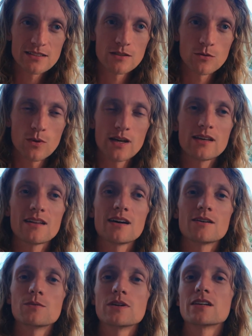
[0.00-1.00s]
in the way
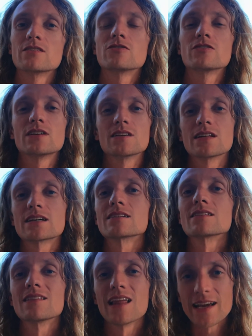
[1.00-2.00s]
that we can feel like
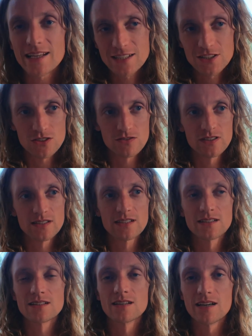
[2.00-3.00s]
the lightness of it
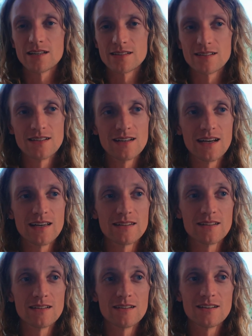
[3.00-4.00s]
and
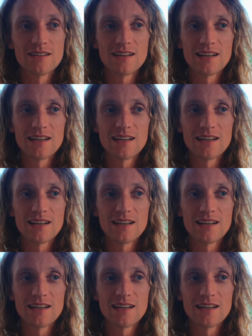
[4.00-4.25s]
the